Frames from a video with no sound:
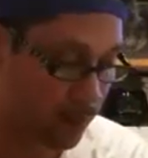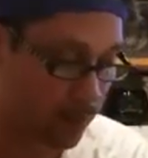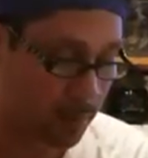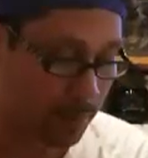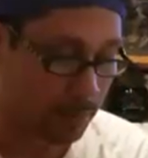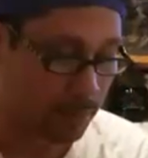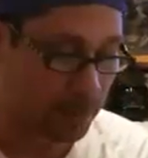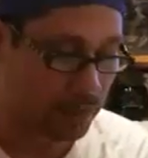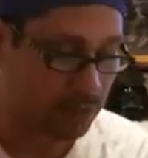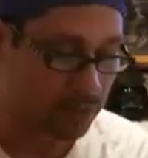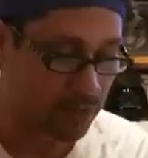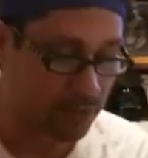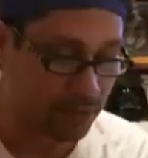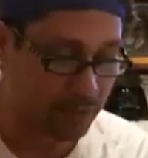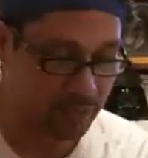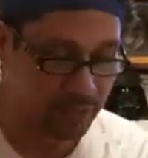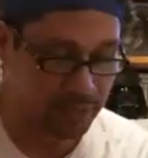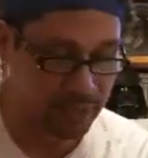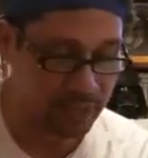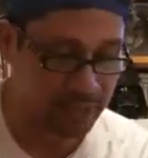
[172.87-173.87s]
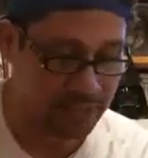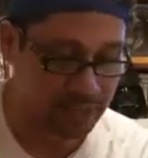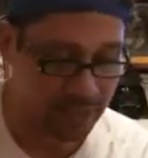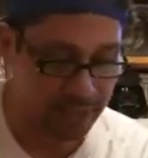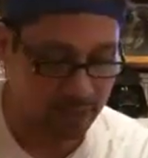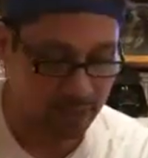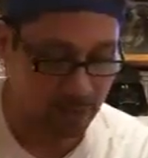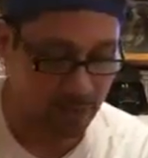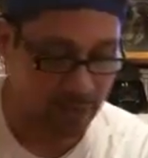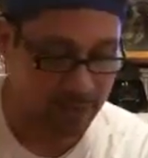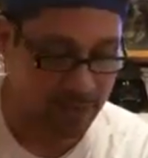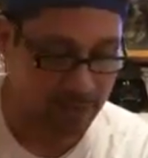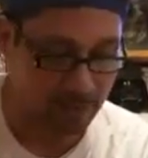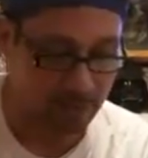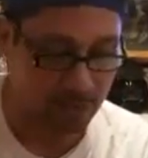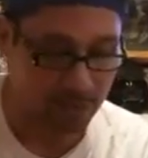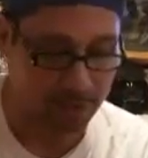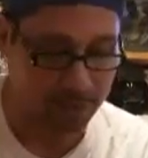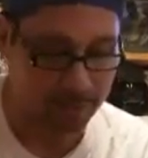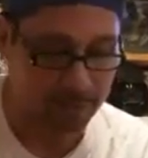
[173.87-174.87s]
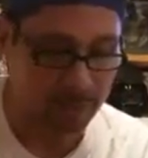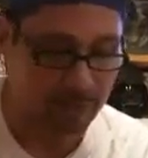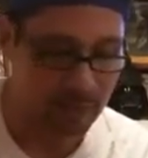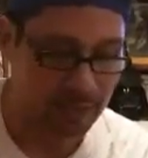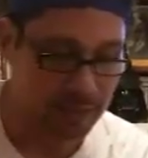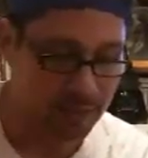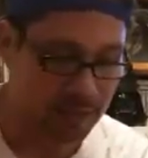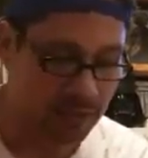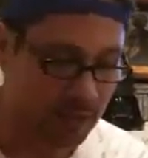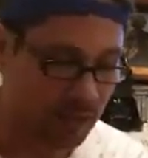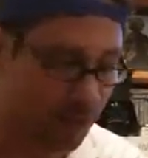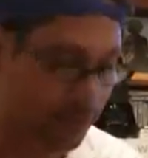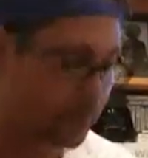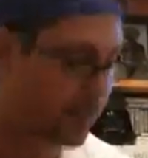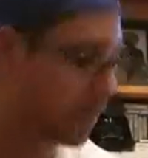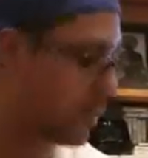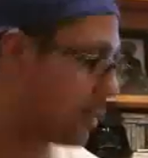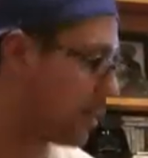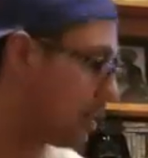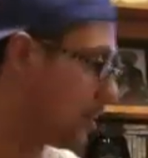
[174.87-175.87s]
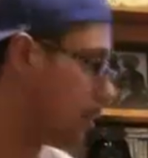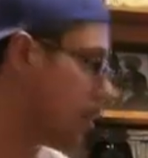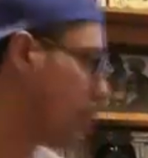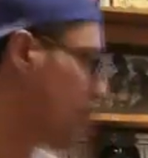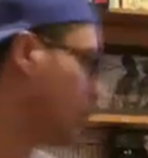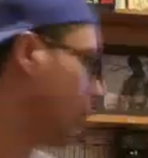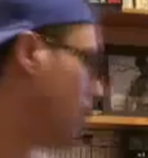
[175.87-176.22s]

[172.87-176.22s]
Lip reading: But it's really, really nice. I like the way they put the Atari logo